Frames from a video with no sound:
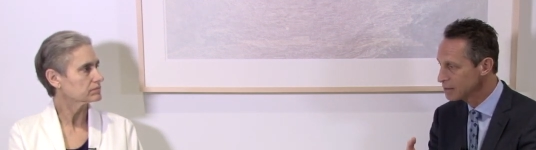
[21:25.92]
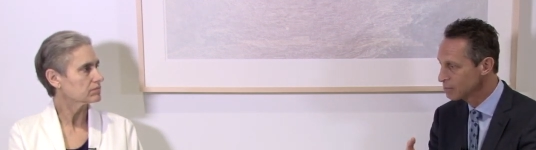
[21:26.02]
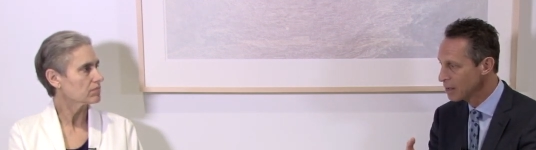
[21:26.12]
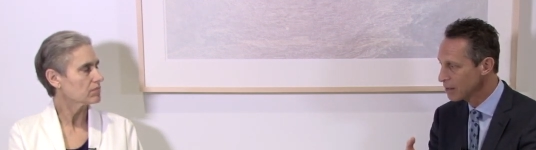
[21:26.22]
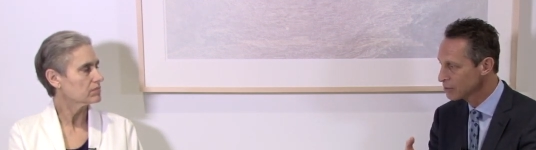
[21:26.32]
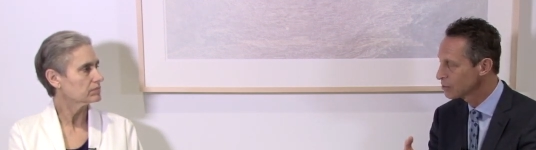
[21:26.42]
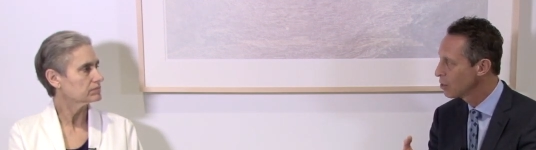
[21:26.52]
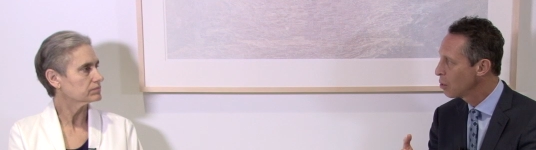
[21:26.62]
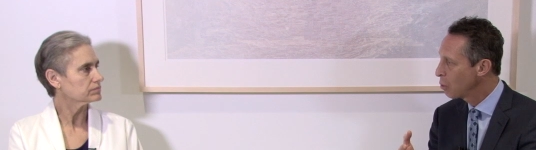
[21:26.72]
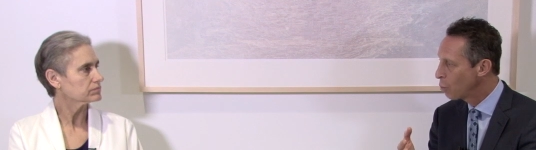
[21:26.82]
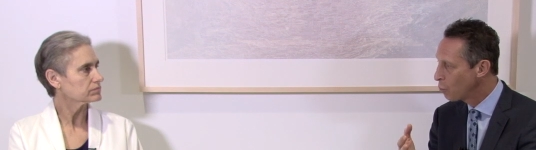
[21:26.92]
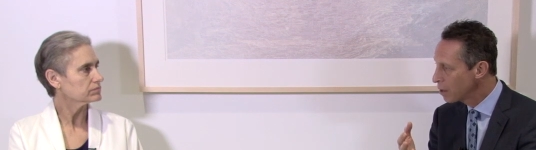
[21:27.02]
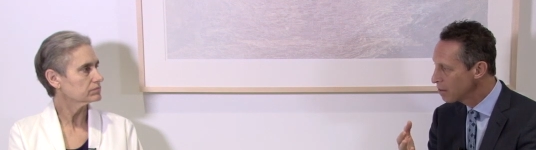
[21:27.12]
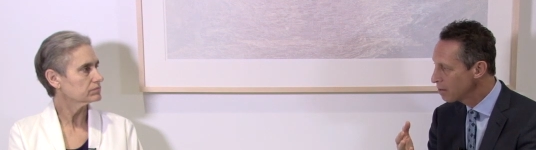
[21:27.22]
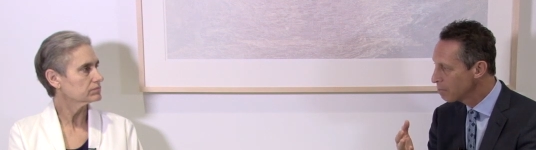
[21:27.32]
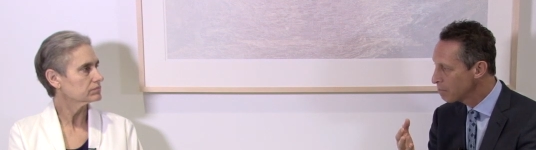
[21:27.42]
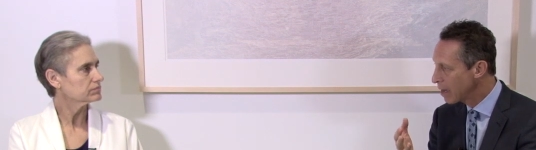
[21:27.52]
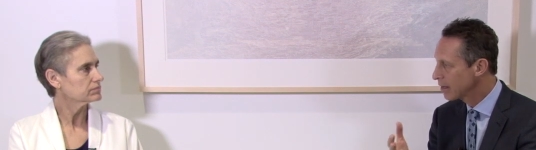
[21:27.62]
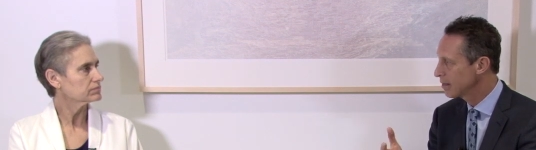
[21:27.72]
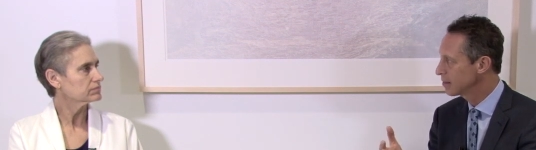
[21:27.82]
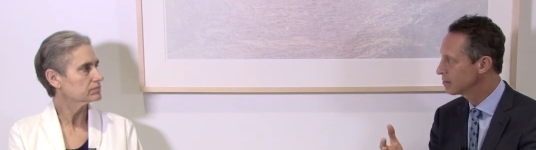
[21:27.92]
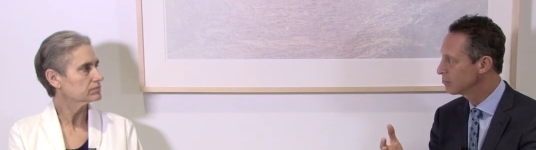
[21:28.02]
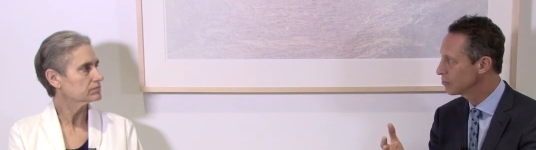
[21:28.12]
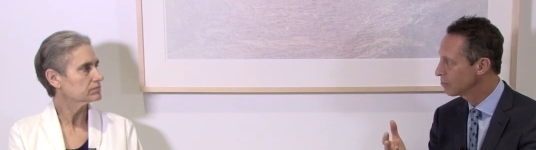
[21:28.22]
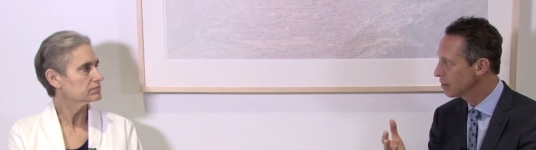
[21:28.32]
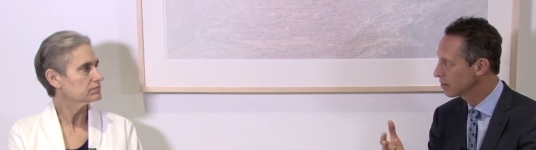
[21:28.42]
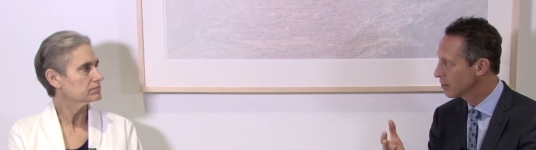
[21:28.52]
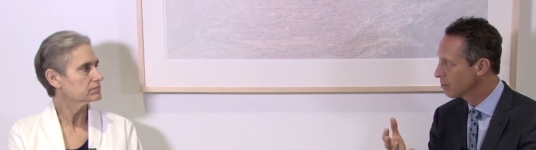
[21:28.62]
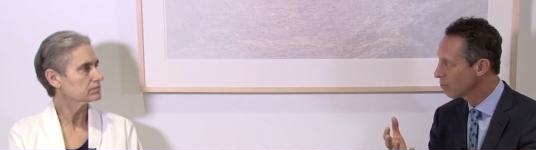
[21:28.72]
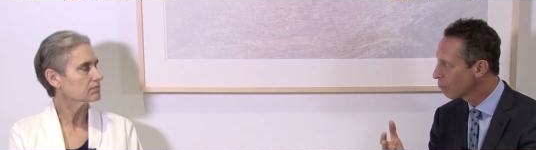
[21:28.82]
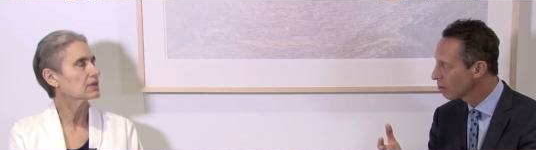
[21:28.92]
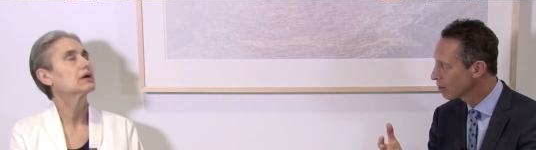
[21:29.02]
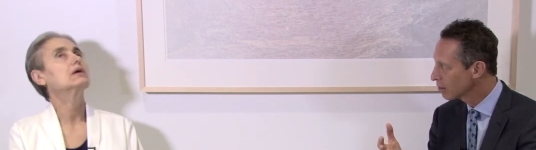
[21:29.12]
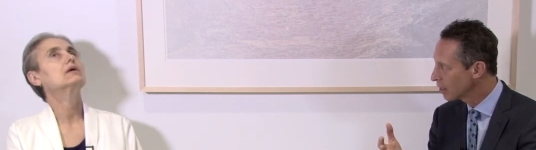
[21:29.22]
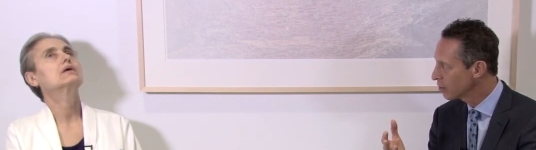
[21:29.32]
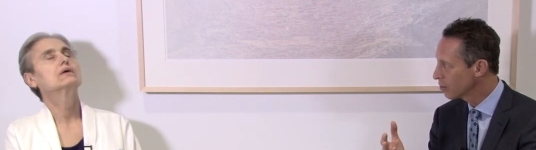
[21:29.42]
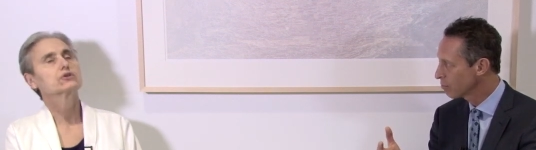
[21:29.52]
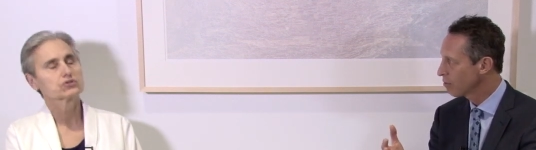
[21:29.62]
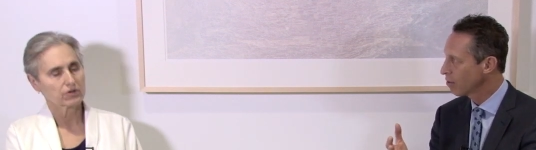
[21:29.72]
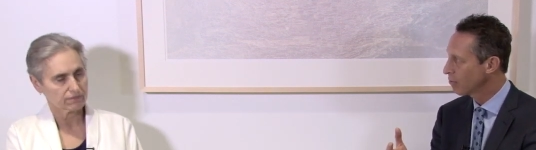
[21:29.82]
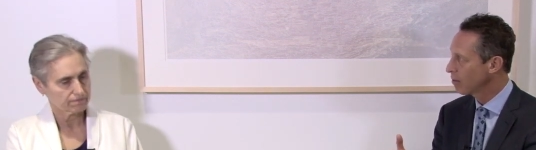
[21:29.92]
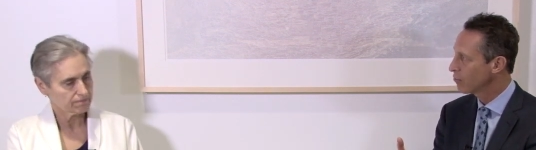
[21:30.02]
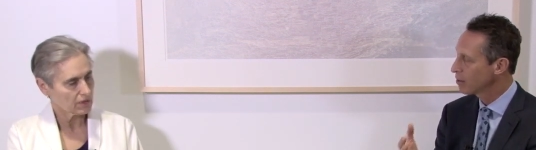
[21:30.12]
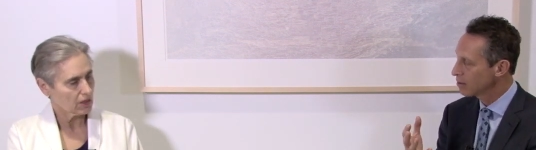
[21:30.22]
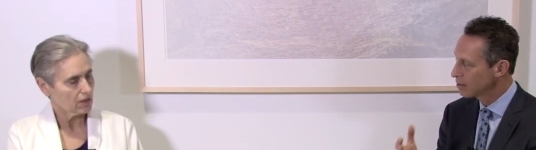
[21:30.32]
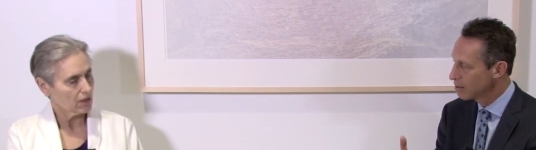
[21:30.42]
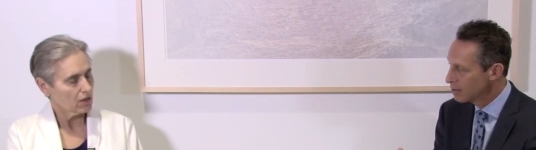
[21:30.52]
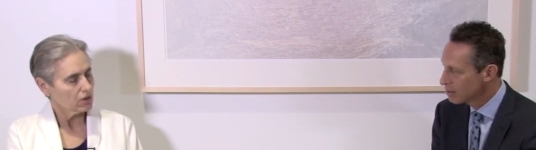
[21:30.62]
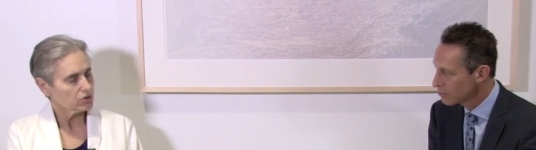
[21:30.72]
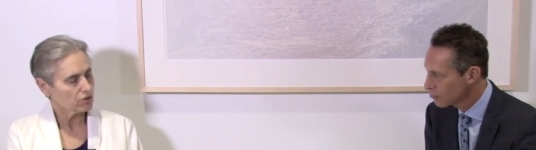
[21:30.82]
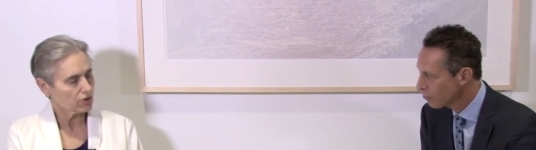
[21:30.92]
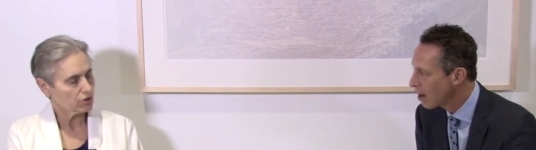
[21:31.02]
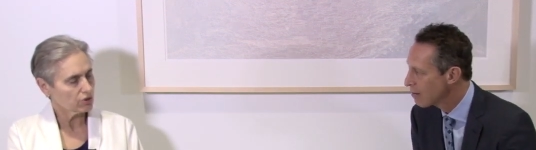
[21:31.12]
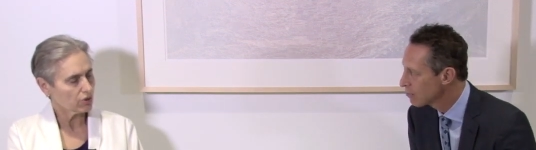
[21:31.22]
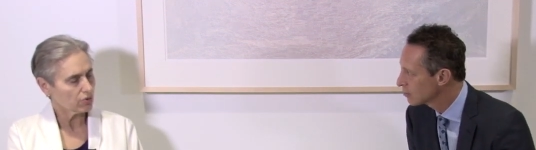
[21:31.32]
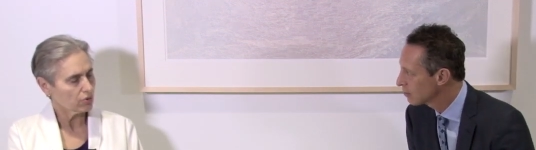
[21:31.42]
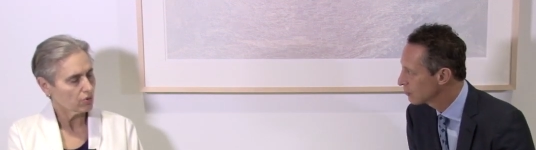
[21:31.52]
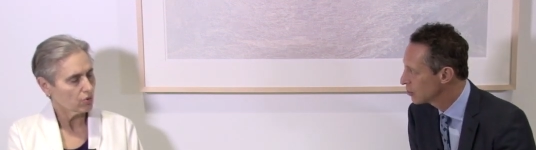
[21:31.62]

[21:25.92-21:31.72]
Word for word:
Speaker 1: these models, what are the mechanisms you think that are at work in your program? Sure. What are the sure, drivers you know, of